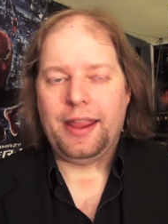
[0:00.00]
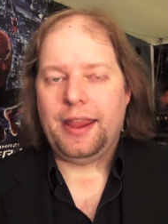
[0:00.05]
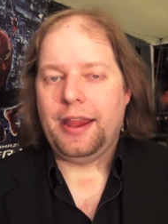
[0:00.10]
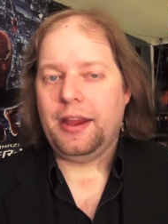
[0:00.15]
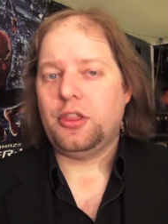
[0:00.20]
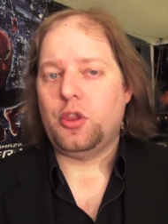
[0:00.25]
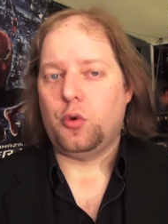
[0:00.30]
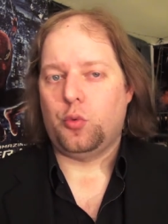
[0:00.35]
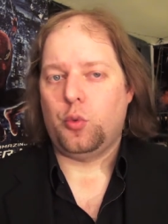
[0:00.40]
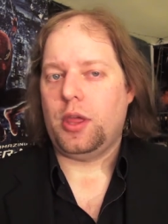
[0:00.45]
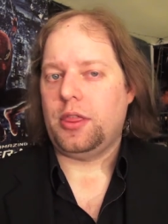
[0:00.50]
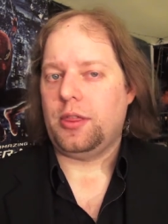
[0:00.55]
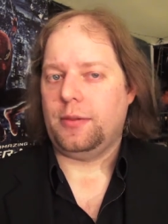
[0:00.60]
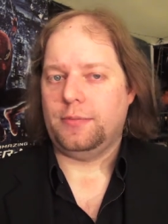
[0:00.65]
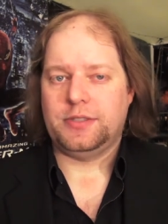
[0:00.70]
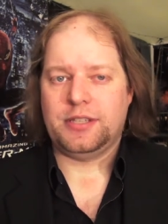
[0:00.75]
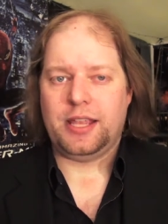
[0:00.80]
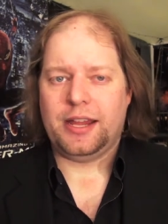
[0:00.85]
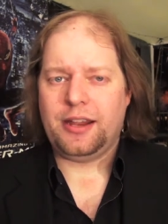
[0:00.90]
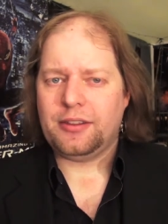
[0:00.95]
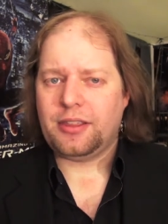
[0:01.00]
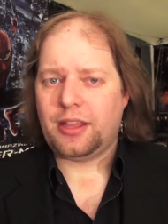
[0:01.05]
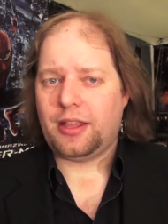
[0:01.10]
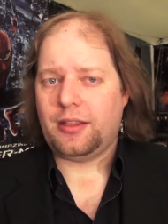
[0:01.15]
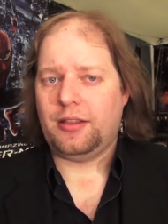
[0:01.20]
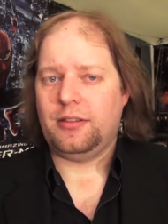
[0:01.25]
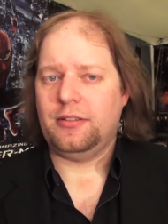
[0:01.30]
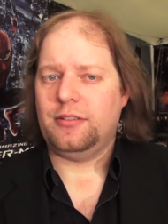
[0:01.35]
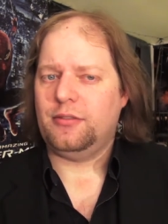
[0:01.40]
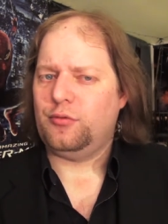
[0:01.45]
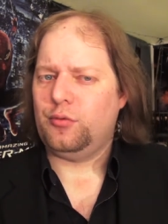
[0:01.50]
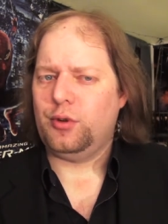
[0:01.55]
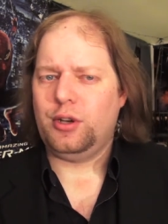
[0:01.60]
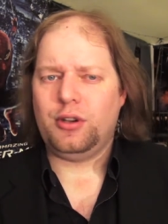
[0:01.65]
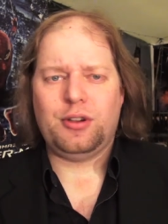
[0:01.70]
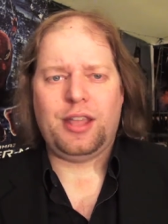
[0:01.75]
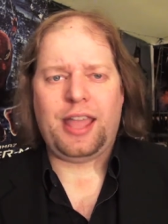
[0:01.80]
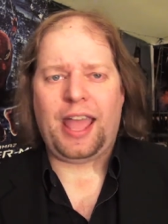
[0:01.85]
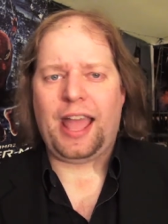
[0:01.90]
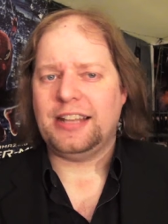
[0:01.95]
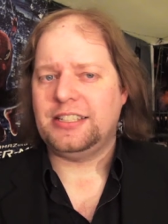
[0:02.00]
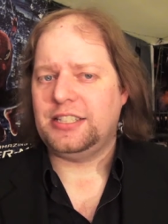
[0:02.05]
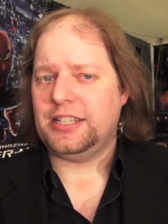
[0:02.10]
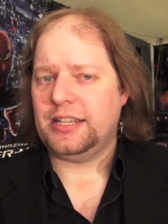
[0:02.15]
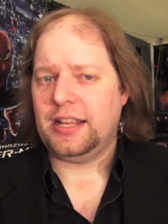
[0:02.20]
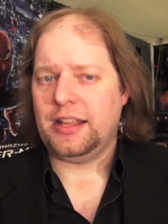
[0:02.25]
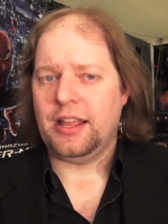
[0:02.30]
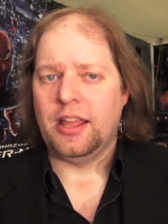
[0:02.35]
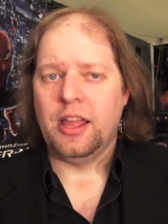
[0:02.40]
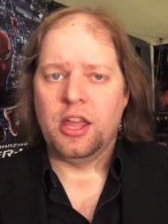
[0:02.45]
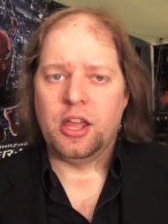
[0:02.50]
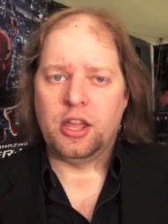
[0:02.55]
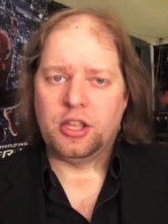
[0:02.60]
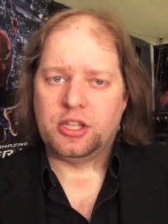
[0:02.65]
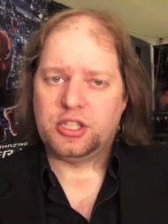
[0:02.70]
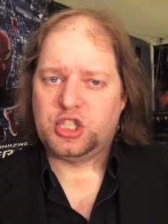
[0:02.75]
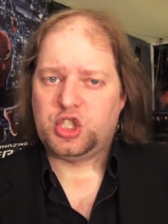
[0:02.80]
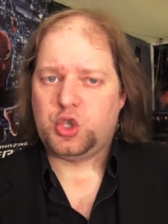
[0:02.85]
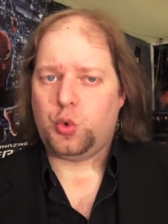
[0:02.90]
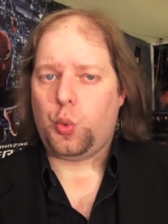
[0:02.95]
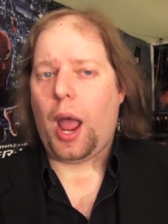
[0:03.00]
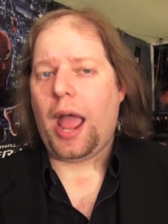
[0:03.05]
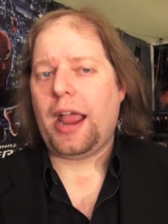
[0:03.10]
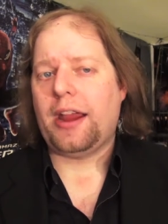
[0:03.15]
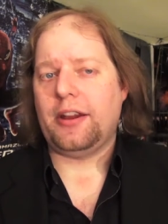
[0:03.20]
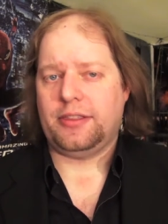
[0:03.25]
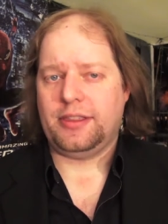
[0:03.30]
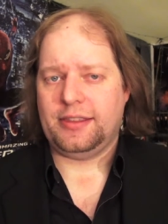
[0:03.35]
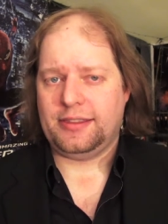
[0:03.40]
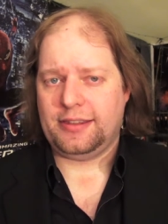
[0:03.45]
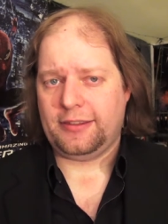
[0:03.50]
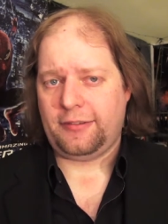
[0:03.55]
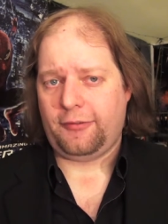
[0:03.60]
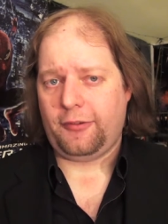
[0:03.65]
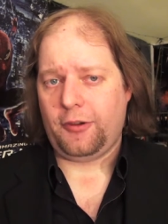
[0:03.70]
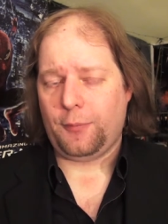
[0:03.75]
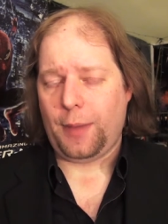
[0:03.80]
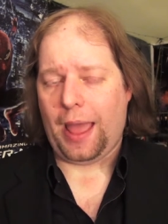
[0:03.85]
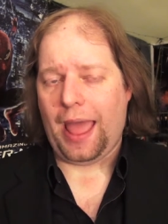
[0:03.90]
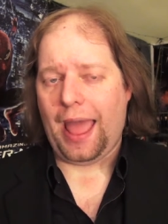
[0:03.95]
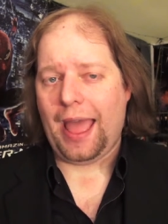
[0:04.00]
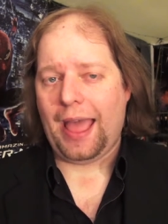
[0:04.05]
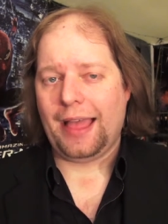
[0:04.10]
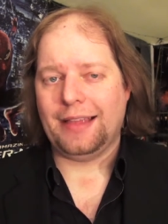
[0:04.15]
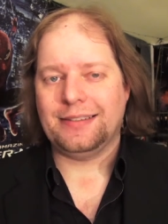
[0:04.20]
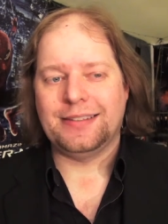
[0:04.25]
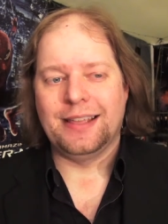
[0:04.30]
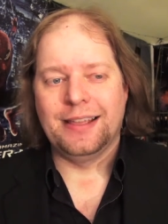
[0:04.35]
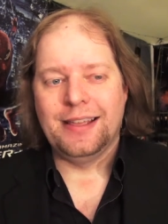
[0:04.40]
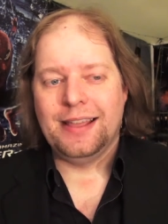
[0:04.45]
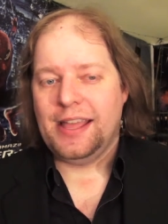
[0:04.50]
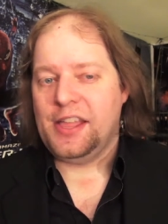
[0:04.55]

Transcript: hear the rhythms, hear the real catchy swagger that this film has,